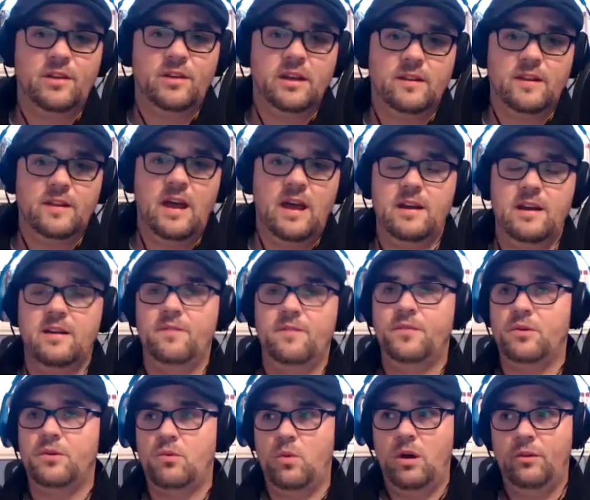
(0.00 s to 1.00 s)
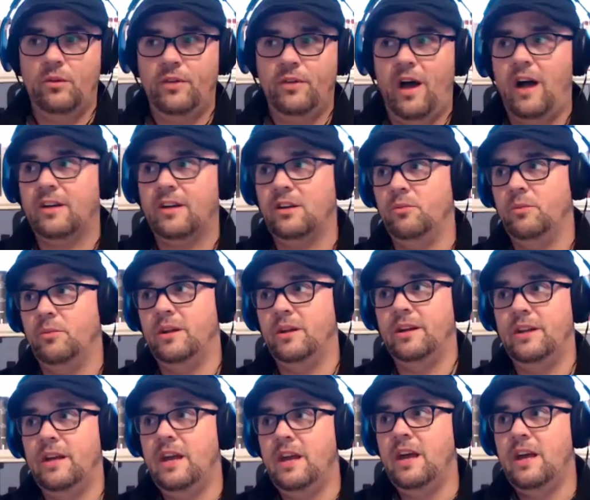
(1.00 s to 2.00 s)
like that, and if they're well
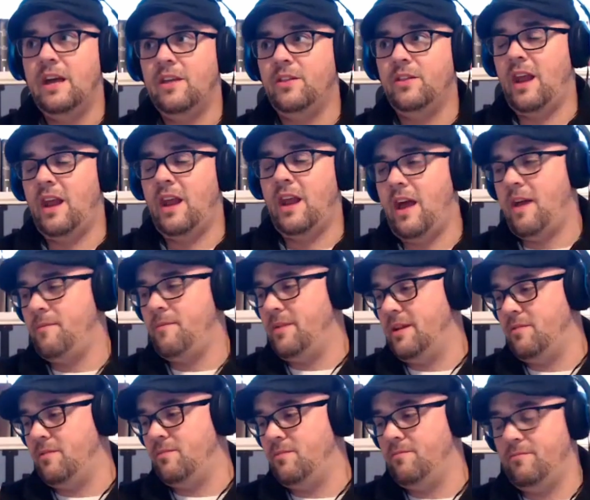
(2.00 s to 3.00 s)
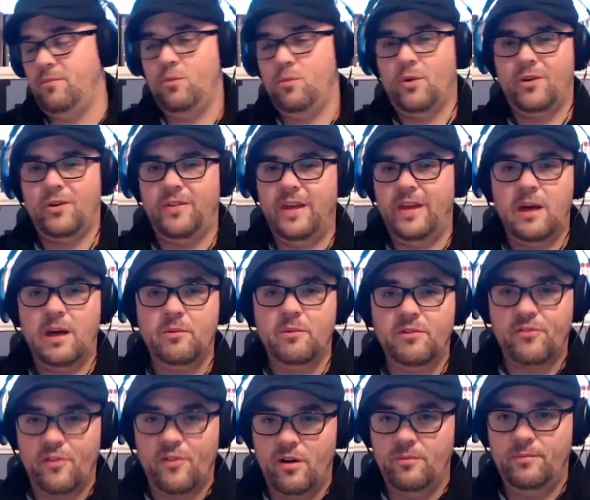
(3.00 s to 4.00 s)
documented, then I mean, where are they
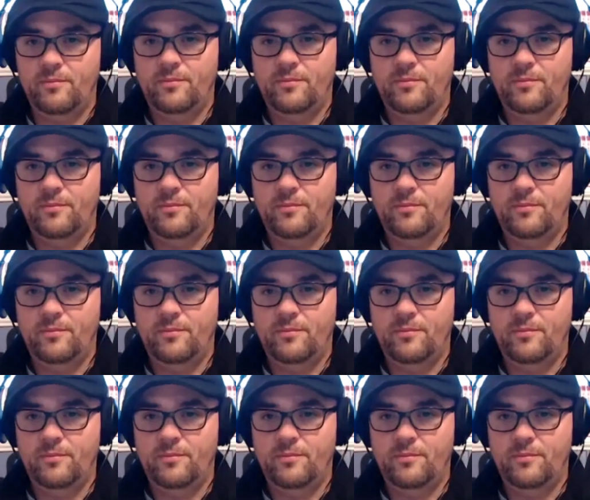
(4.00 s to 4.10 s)
coming from?